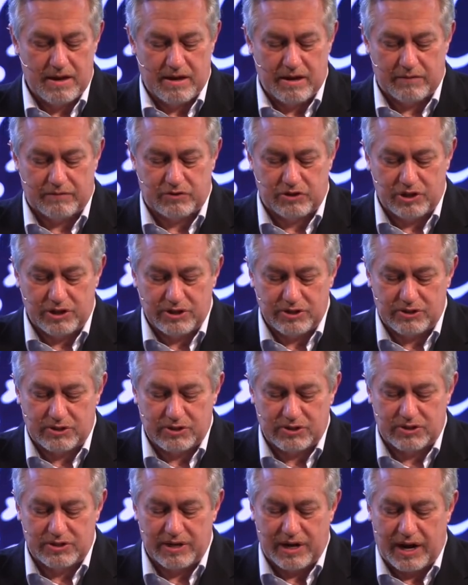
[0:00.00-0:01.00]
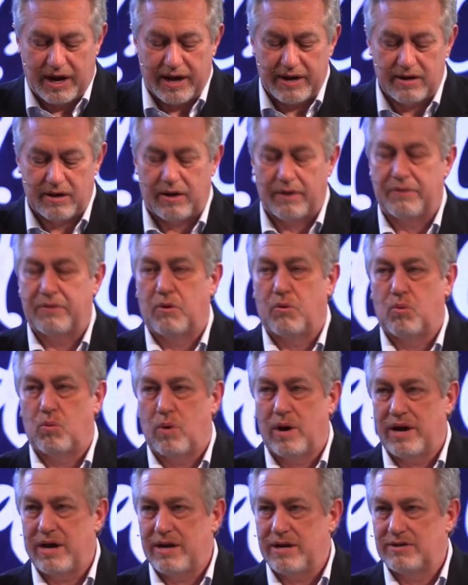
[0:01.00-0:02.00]
If Jesus died on the
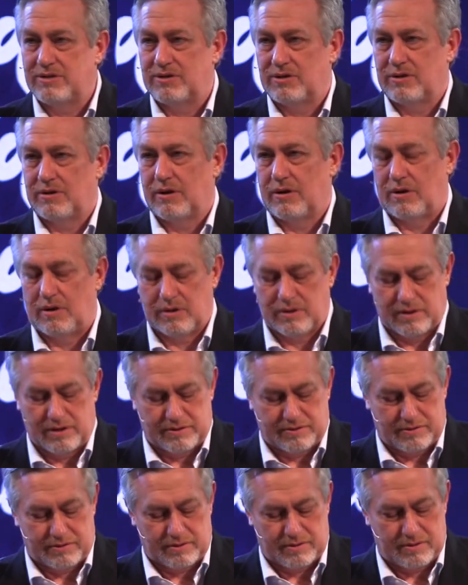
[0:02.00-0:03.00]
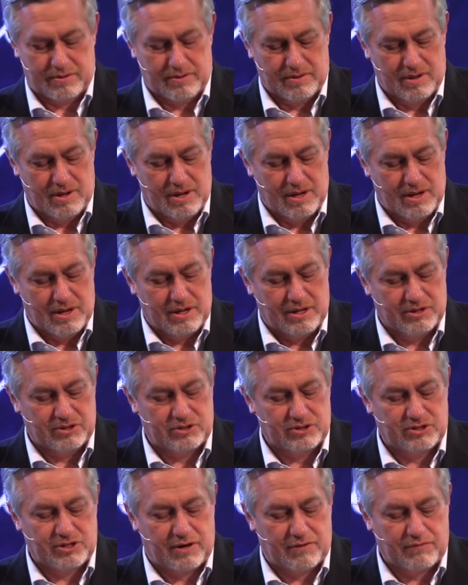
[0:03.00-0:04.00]
way to Golgotha,
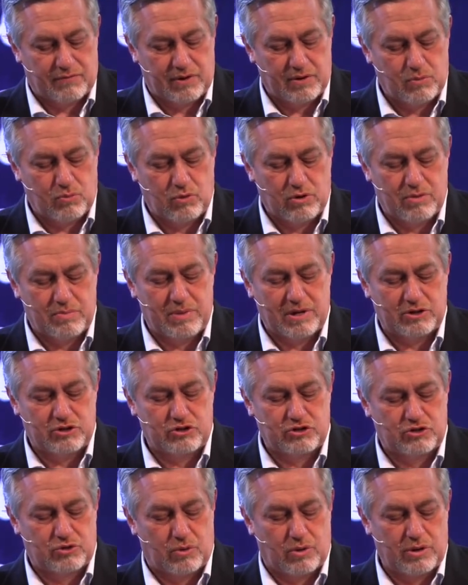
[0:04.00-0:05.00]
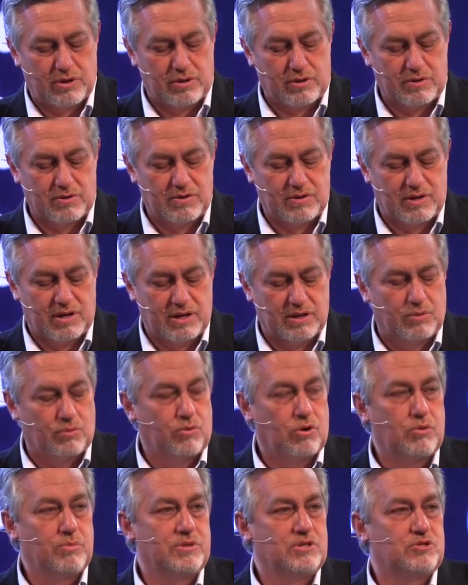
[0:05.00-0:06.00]
his suffering would have been shortened, and the
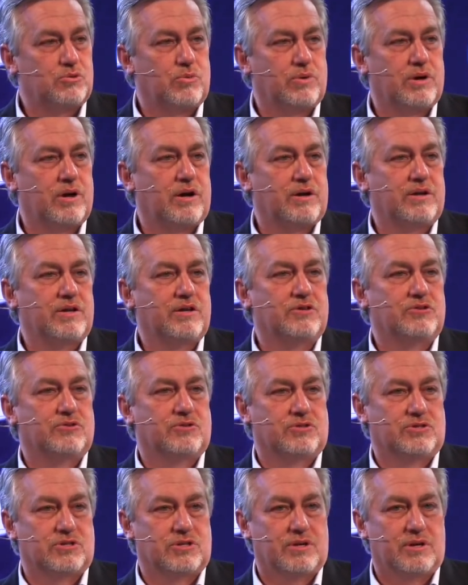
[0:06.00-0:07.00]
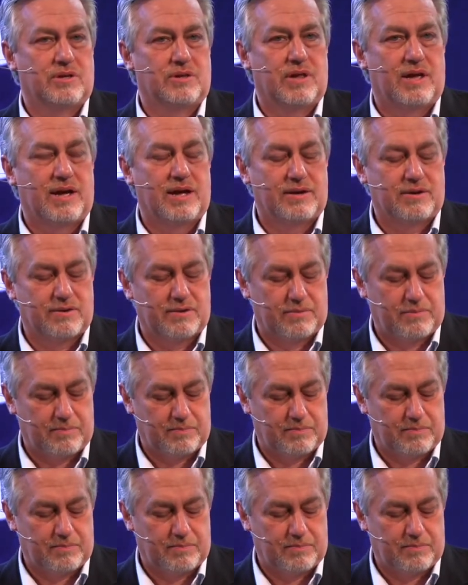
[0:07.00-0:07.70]
Romans were not interested in that.